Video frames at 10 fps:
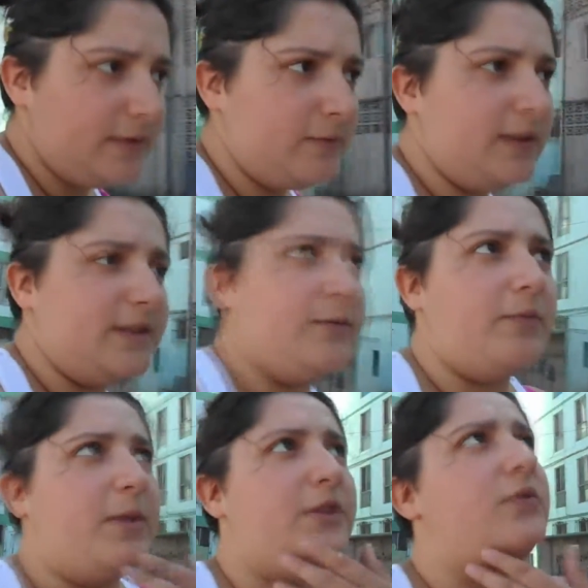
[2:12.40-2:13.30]
ones that
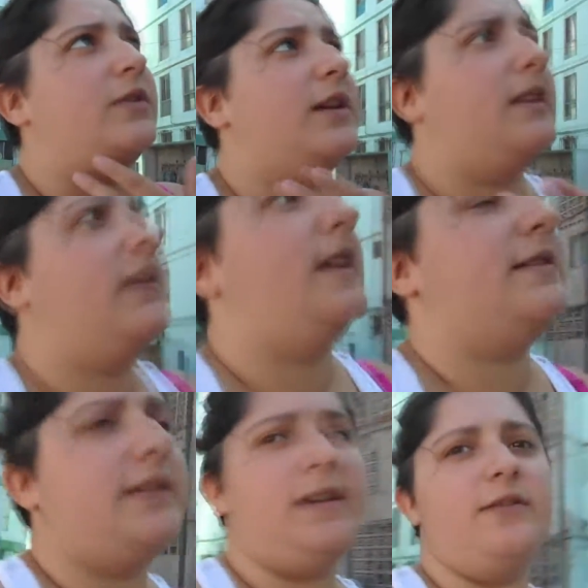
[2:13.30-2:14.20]
we've been doing
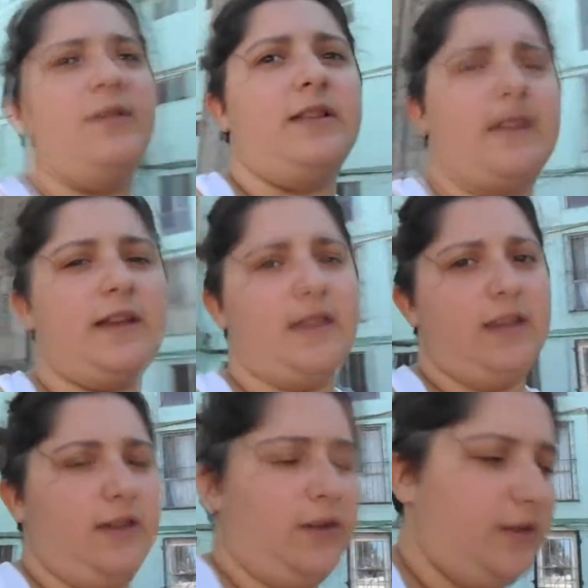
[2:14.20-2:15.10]
lasted even like a
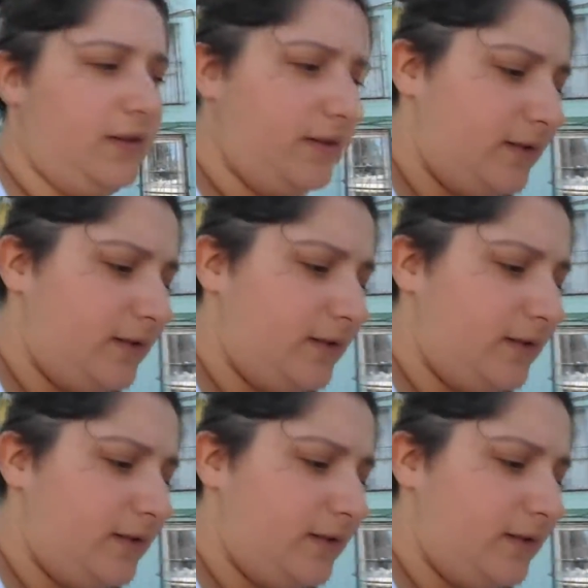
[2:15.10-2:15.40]
year.